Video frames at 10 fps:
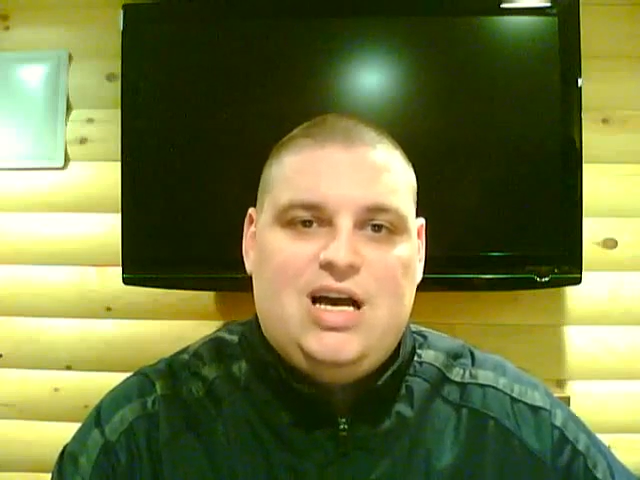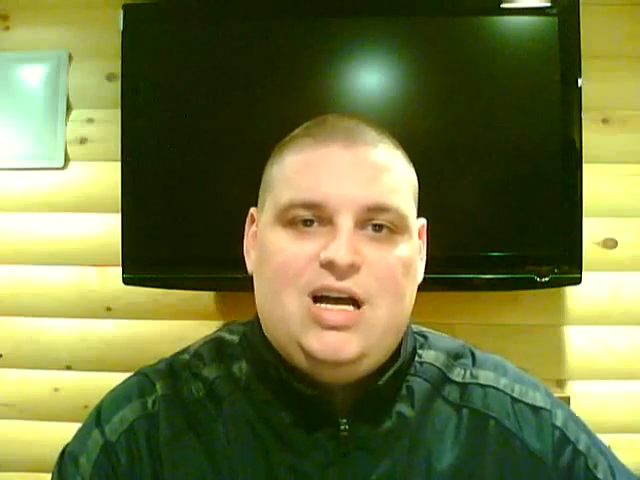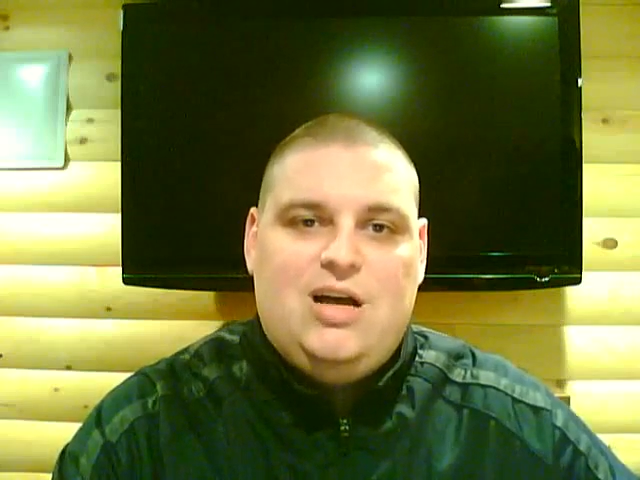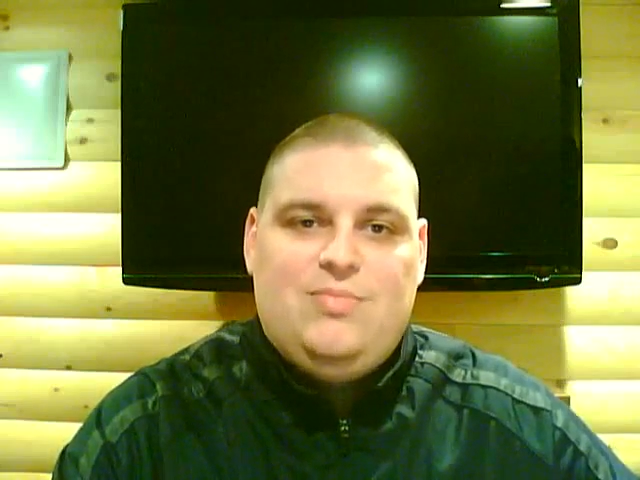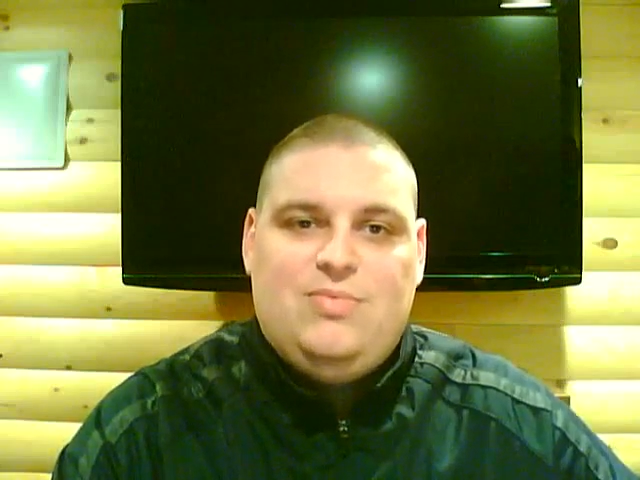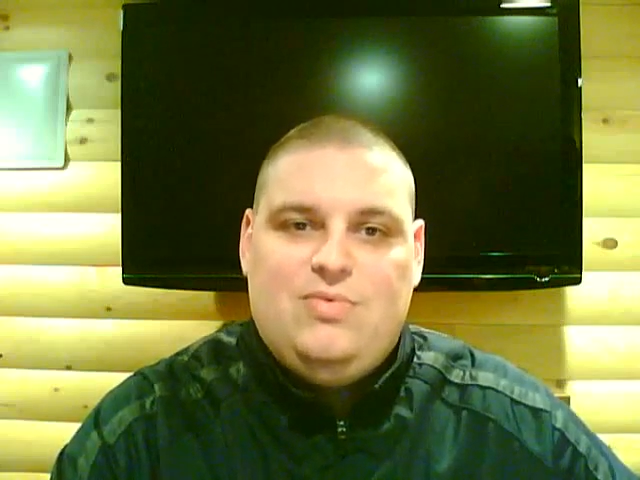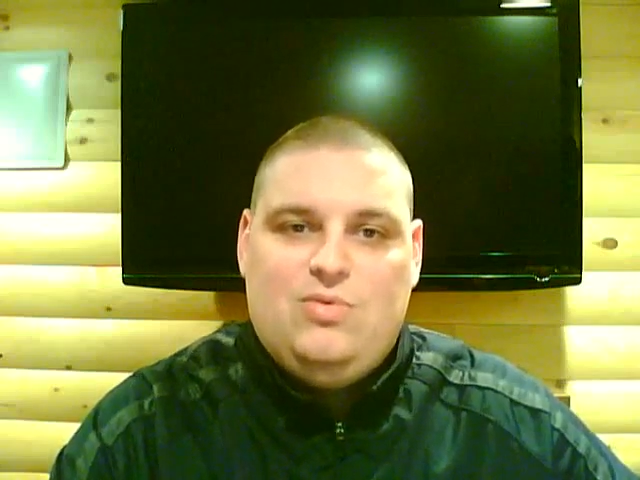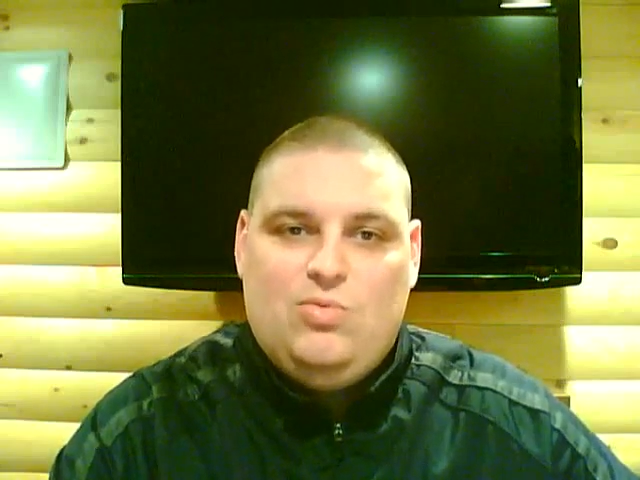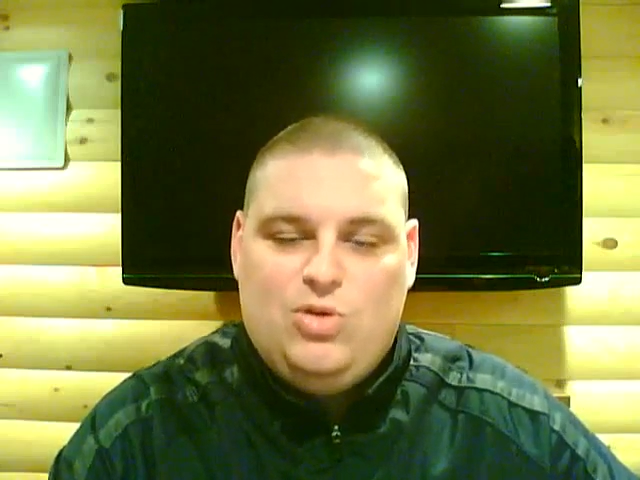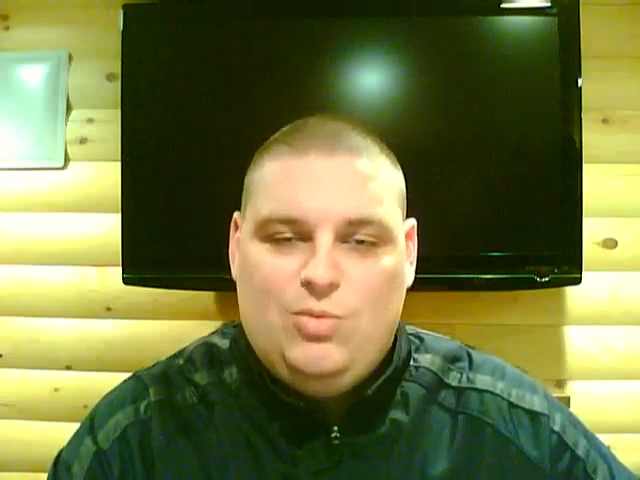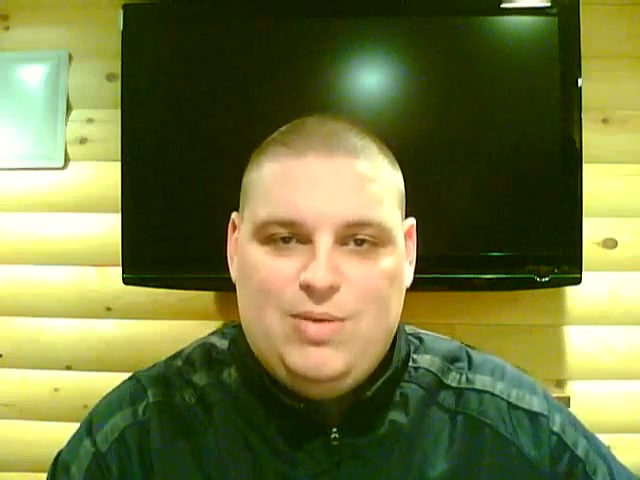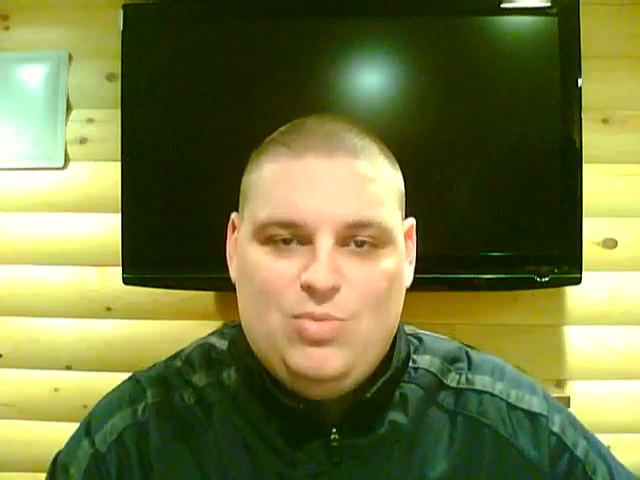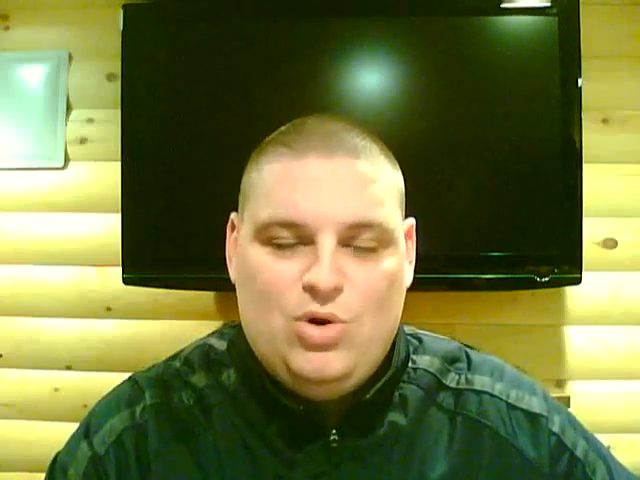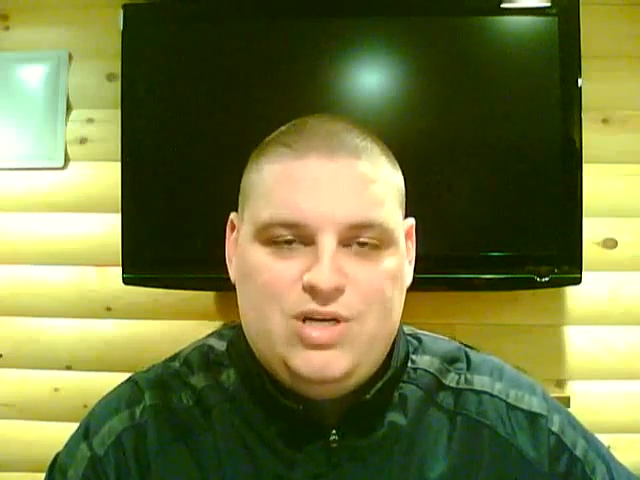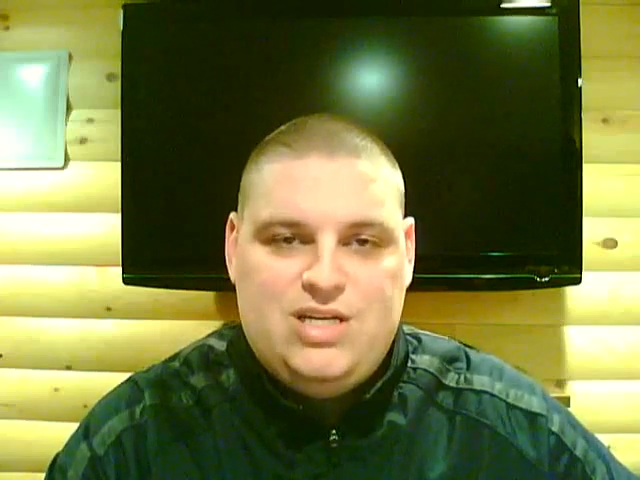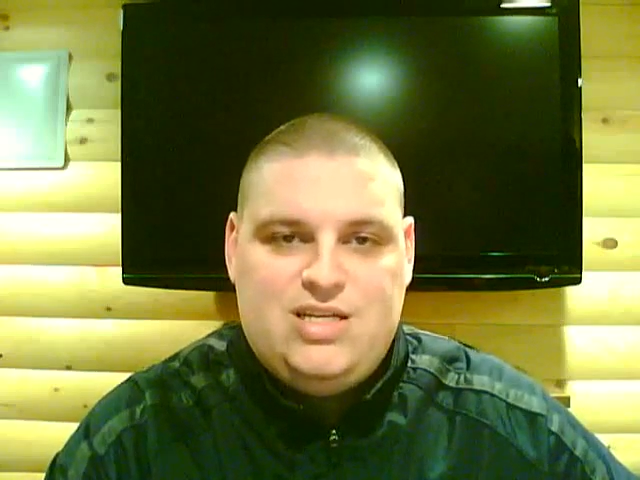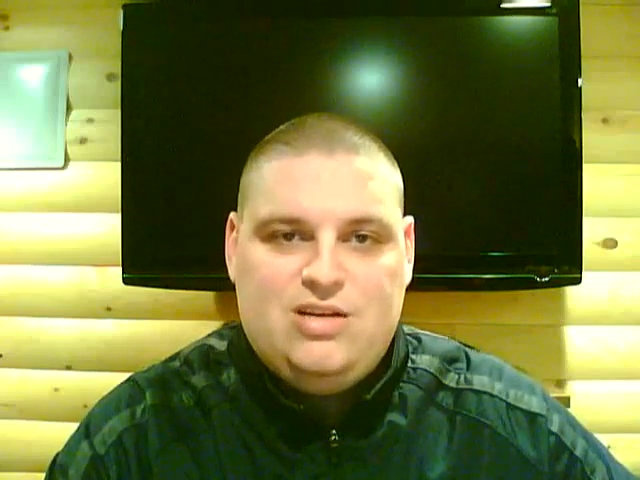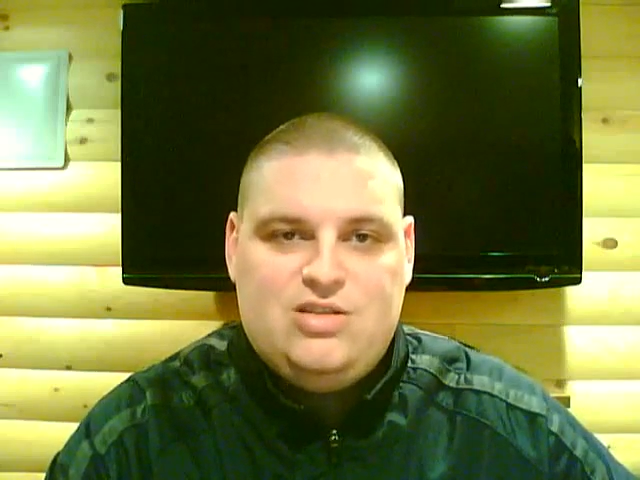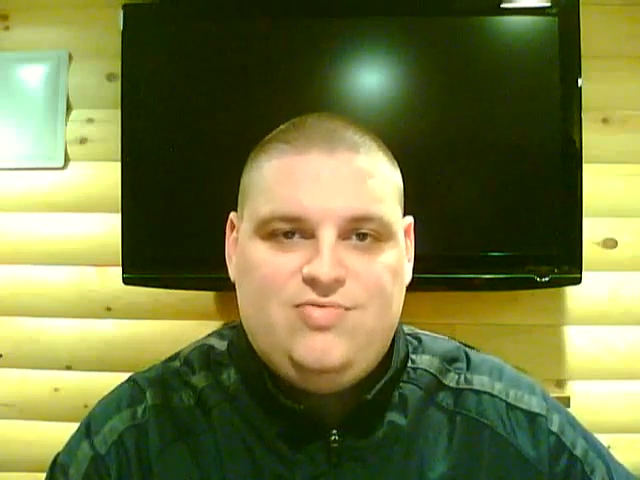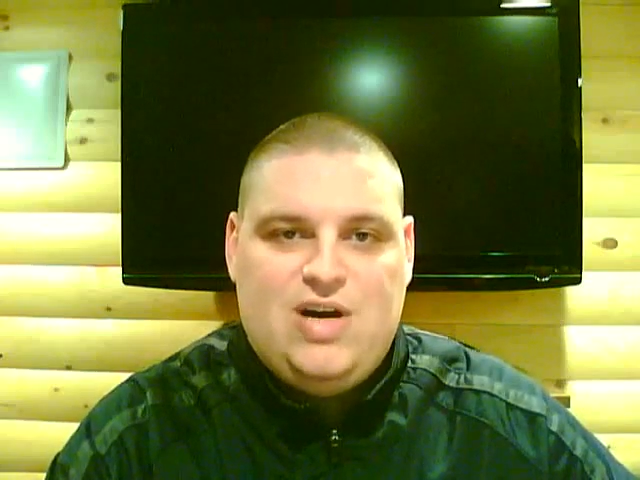There'll be more
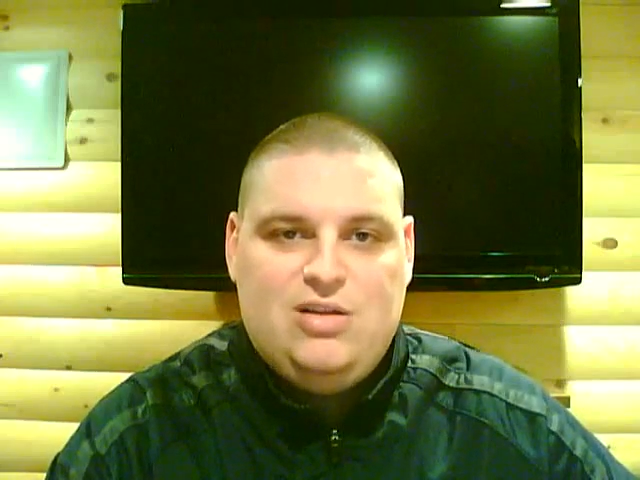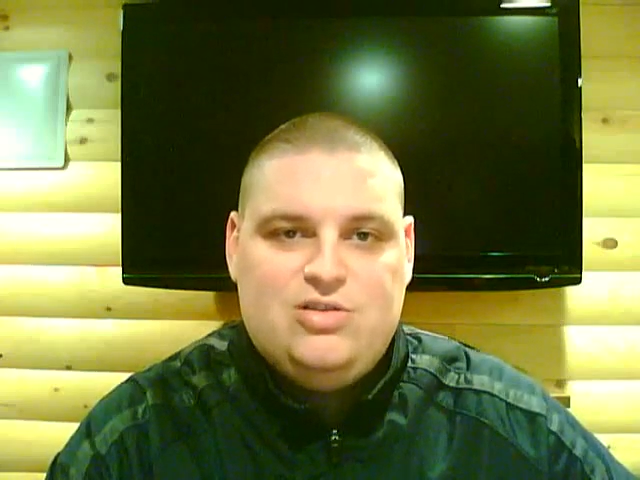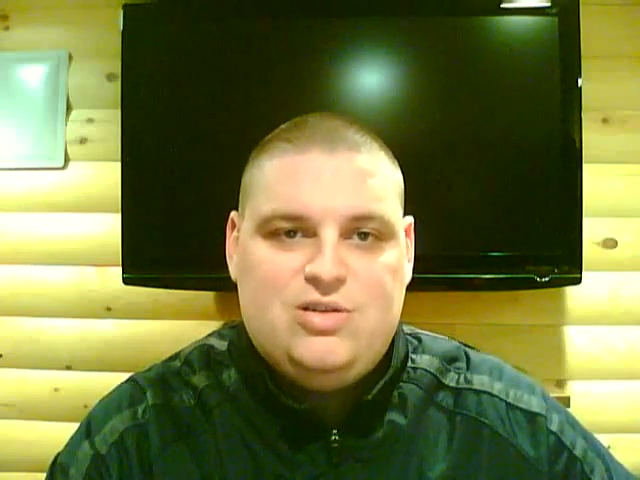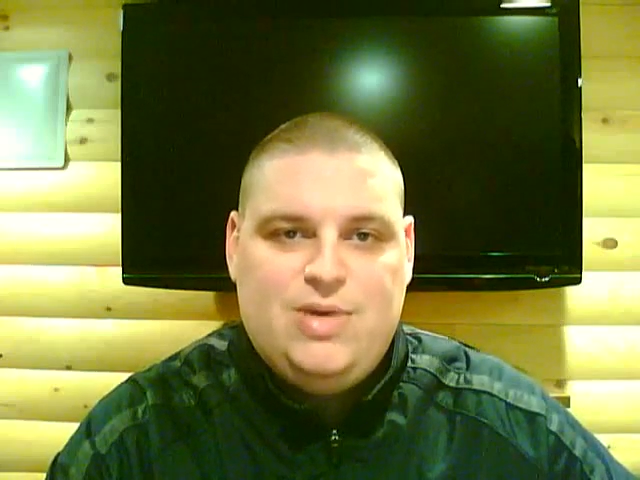details to follow,